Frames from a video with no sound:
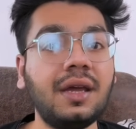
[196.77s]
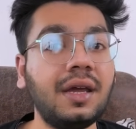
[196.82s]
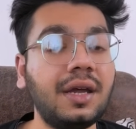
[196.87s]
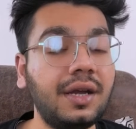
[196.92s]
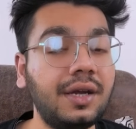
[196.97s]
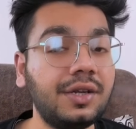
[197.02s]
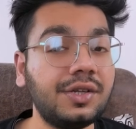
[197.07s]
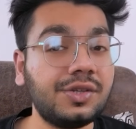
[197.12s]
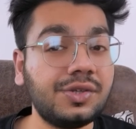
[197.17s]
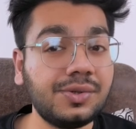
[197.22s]

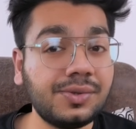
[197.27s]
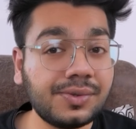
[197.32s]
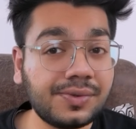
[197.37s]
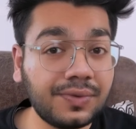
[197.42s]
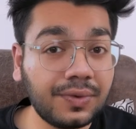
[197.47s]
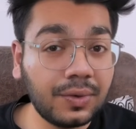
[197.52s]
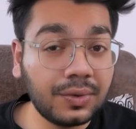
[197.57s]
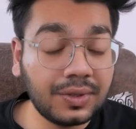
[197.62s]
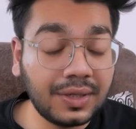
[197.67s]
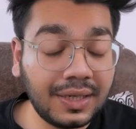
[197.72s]
It is used
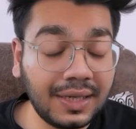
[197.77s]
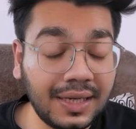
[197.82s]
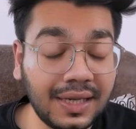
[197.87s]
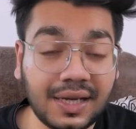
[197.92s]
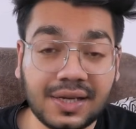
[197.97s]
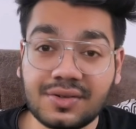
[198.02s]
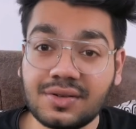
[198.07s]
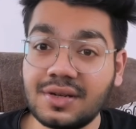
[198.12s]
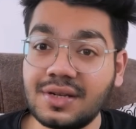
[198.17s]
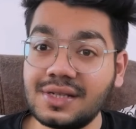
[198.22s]
for
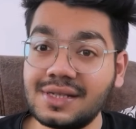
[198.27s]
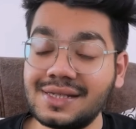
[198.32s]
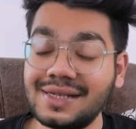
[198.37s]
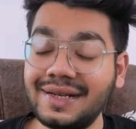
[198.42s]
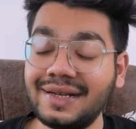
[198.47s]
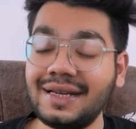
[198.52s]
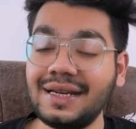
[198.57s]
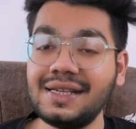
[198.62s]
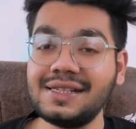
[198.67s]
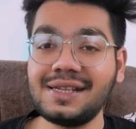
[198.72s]
authentication in
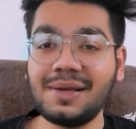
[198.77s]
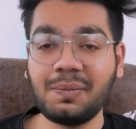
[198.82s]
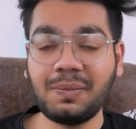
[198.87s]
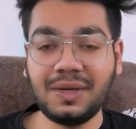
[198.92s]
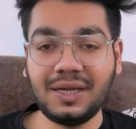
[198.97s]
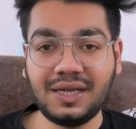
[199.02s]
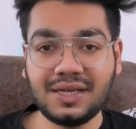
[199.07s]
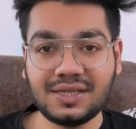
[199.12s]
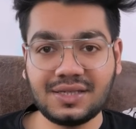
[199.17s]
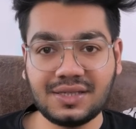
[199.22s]
stateless
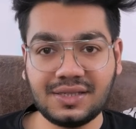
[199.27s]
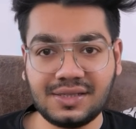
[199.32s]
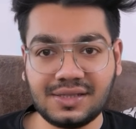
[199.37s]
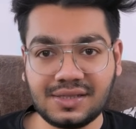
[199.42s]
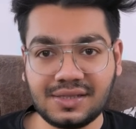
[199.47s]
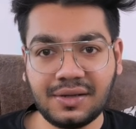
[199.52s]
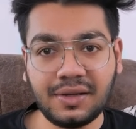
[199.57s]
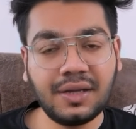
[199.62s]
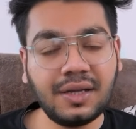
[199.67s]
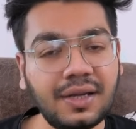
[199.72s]

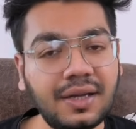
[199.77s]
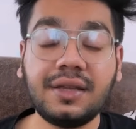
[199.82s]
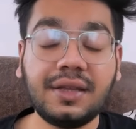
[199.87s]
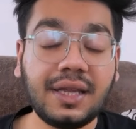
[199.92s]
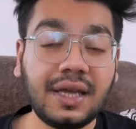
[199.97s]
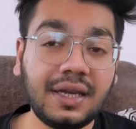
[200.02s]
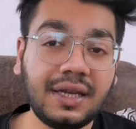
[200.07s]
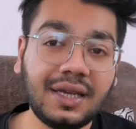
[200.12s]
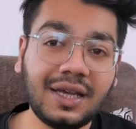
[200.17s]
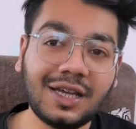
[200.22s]
applications.
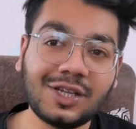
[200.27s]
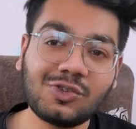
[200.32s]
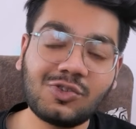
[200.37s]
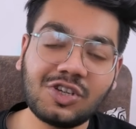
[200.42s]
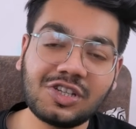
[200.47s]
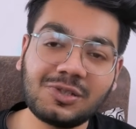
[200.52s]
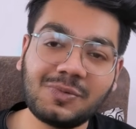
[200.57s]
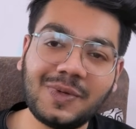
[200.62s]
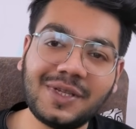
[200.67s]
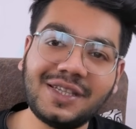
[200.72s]
Then he has to
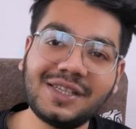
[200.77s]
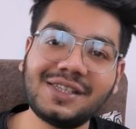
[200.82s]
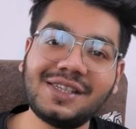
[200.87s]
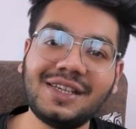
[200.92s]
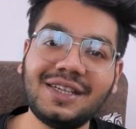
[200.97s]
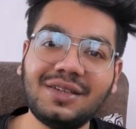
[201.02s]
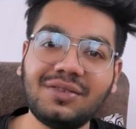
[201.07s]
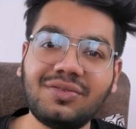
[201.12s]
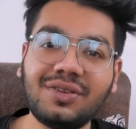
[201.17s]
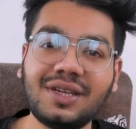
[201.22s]
explain the
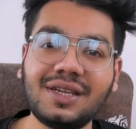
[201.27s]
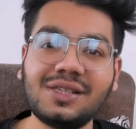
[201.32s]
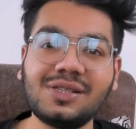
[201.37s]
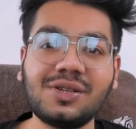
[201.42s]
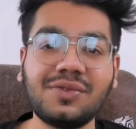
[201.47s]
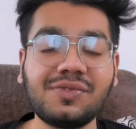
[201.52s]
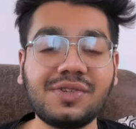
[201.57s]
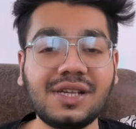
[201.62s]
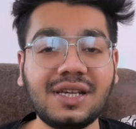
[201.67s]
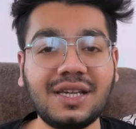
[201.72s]
significance
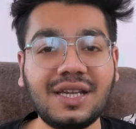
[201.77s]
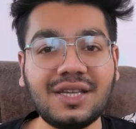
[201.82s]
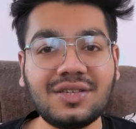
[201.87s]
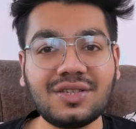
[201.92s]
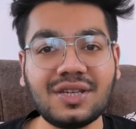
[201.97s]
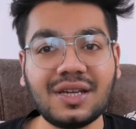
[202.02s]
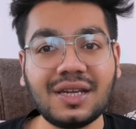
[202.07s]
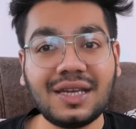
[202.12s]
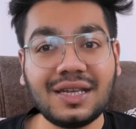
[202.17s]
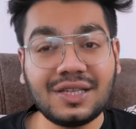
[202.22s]
of
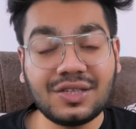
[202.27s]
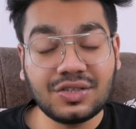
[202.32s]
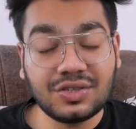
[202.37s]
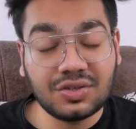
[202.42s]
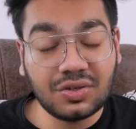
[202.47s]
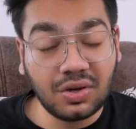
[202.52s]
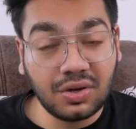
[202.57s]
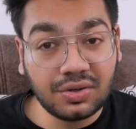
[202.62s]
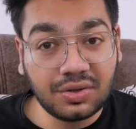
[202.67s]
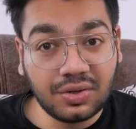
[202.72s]
signature in
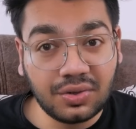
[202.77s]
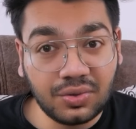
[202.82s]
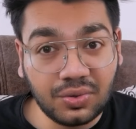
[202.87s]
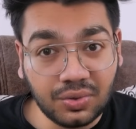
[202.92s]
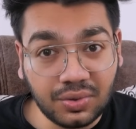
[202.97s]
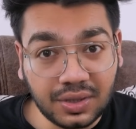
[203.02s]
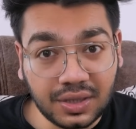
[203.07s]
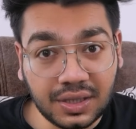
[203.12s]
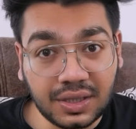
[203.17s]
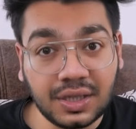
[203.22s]
JWT
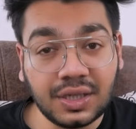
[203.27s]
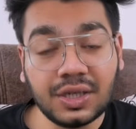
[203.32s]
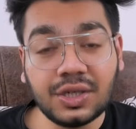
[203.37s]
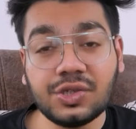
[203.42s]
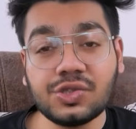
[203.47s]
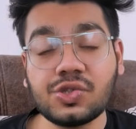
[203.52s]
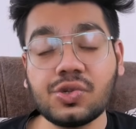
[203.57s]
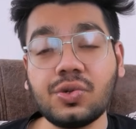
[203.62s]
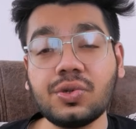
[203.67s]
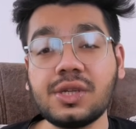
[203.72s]
token.
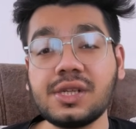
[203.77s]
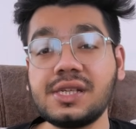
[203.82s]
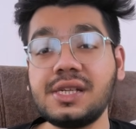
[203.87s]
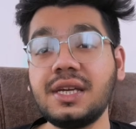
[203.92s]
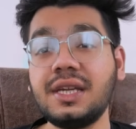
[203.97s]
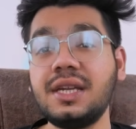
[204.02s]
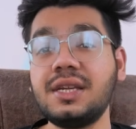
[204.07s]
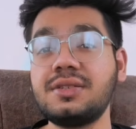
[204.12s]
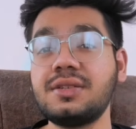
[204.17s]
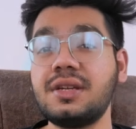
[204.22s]
So the
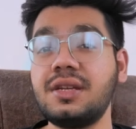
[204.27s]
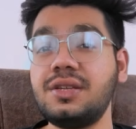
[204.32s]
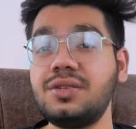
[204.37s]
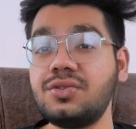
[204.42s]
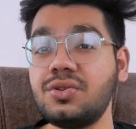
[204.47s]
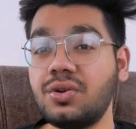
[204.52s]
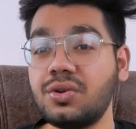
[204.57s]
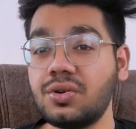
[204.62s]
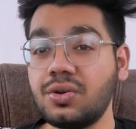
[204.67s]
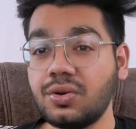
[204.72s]
signature in
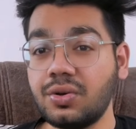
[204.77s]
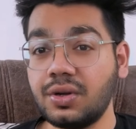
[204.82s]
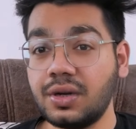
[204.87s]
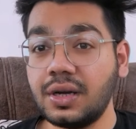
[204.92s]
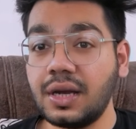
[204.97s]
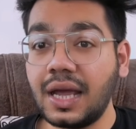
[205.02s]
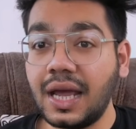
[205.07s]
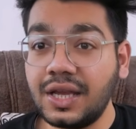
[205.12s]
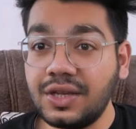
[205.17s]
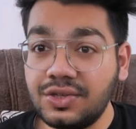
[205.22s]
JWT token
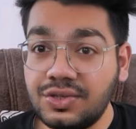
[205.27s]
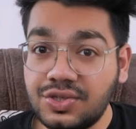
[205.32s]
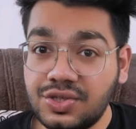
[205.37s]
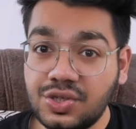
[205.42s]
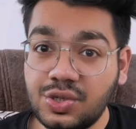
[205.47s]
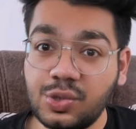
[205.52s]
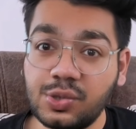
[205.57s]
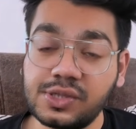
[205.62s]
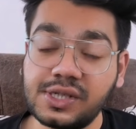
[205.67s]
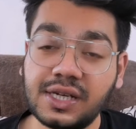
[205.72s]

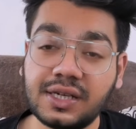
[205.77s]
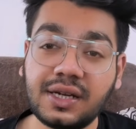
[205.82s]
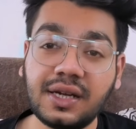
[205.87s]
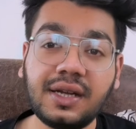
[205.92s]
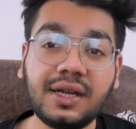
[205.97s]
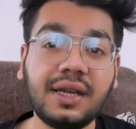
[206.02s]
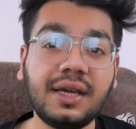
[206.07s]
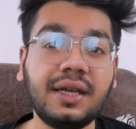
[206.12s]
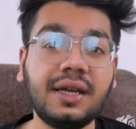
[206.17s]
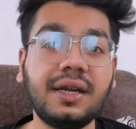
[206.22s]
ensures its
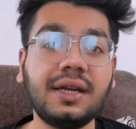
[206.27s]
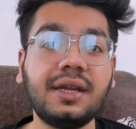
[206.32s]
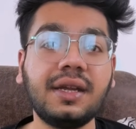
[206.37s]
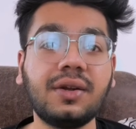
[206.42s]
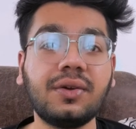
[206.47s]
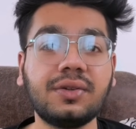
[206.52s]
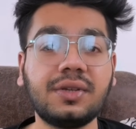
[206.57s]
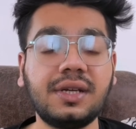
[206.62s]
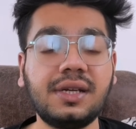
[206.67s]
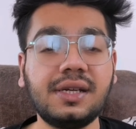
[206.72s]
integrity
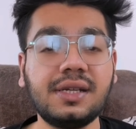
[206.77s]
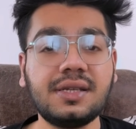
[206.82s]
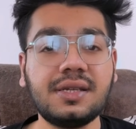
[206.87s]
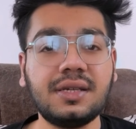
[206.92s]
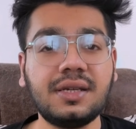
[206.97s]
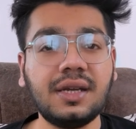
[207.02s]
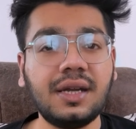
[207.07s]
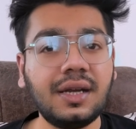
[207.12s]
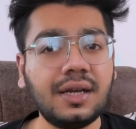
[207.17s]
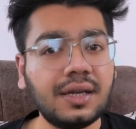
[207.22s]
and
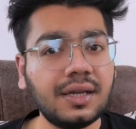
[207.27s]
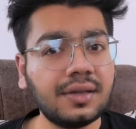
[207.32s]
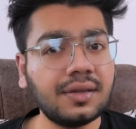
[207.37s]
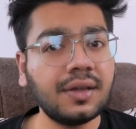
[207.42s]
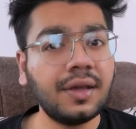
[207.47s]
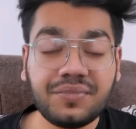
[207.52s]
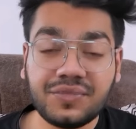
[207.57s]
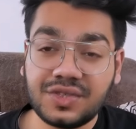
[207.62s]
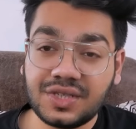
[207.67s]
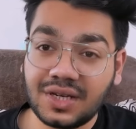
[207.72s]
authenticity. It is
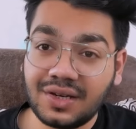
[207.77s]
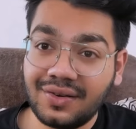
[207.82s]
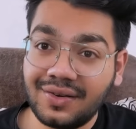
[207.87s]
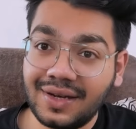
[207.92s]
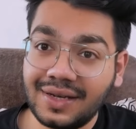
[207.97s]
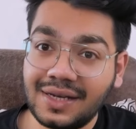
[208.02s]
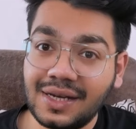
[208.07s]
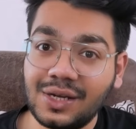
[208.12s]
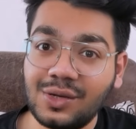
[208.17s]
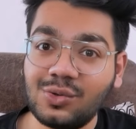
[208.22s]

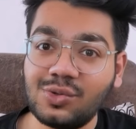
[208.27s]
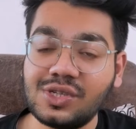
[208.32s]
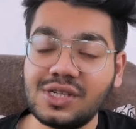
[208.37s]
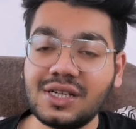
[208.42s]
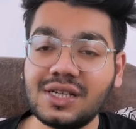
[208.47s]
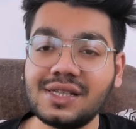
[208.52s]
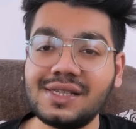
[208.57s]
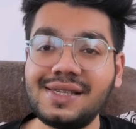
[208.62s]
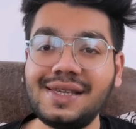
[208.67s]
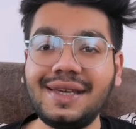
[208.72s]
generated
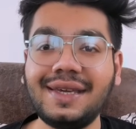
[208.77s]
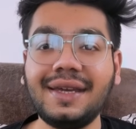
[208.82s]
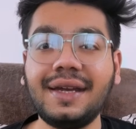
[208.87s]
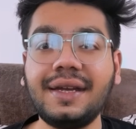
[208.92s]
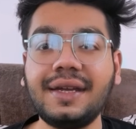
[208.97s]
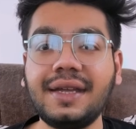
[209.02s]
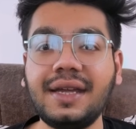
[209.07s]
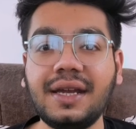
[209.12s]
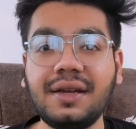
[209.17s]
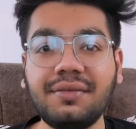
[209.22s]
using a
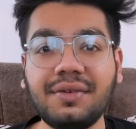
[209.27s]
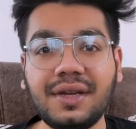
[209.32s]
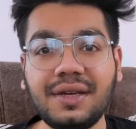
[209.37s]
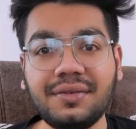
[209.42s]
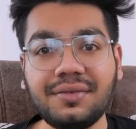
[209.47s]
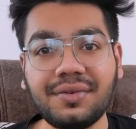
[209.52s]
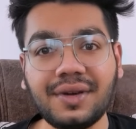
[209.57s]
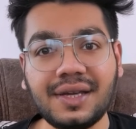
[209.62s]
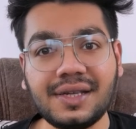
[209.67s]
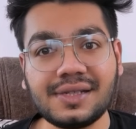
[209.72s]
secret key and
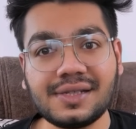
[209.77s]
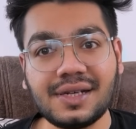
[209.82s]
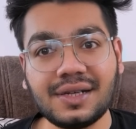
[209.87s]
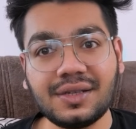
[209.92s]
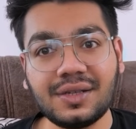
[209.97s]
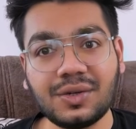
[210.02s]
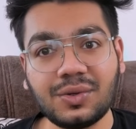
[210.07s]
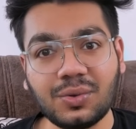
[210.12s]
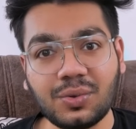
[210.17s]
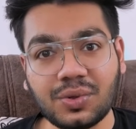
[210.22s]
verifies
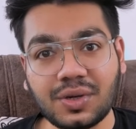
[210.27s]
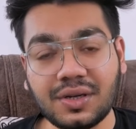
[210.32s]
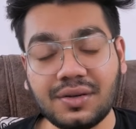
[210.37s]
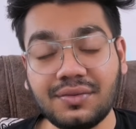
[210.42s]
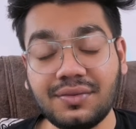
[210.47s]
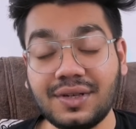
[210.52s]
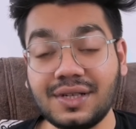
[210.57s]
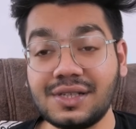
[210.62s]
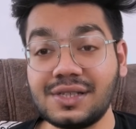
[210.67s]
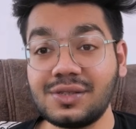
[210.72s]
that the
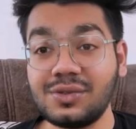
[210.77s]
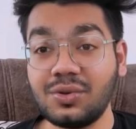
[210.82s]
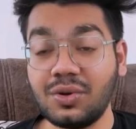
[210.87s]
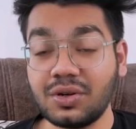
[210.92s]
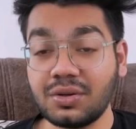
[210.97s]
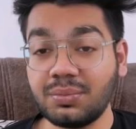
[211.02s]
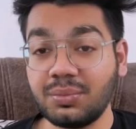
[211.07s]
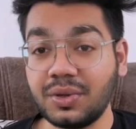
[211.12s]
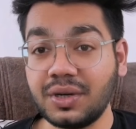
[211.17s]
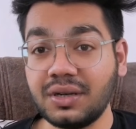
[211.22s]
token was
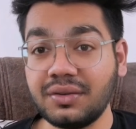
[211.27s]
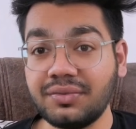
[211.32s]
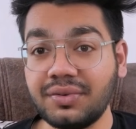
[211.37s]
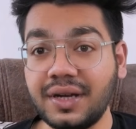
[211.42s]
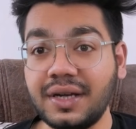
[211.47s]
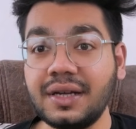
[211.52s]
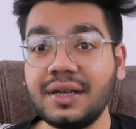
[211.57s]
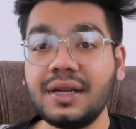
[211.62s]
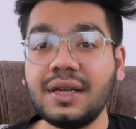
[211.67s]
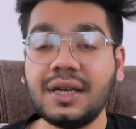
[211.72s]
not
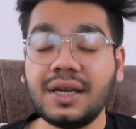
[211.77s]
modified.